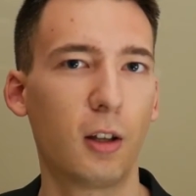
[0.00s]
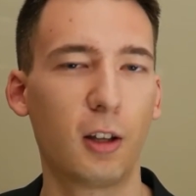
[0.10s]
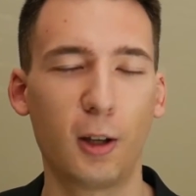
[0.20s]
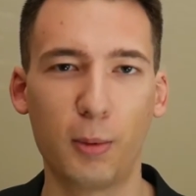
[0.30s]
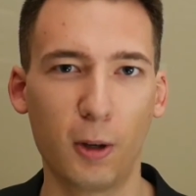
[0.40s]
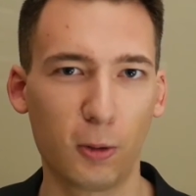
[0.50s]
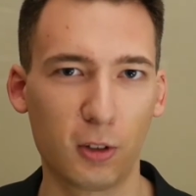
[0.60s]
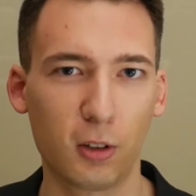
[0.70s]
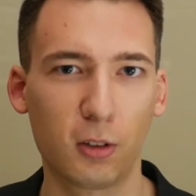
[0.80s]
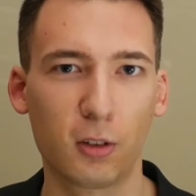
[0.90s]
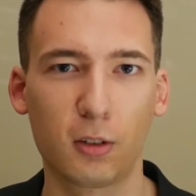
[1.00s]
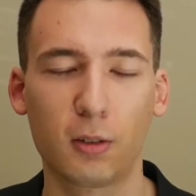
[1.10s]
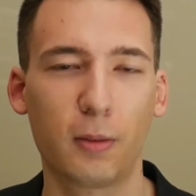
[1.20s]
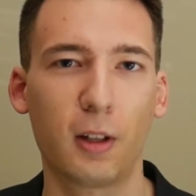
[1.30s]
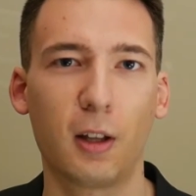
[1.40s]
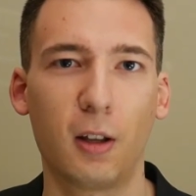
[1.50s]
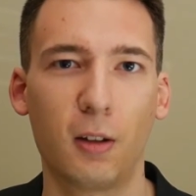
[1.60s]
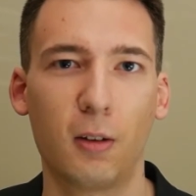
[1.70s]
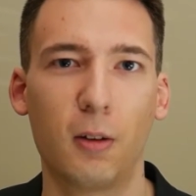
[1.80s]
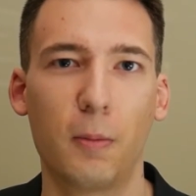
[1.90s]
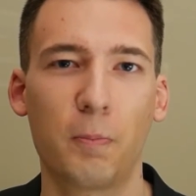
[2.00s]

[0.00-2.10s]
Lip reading: hypnosis, and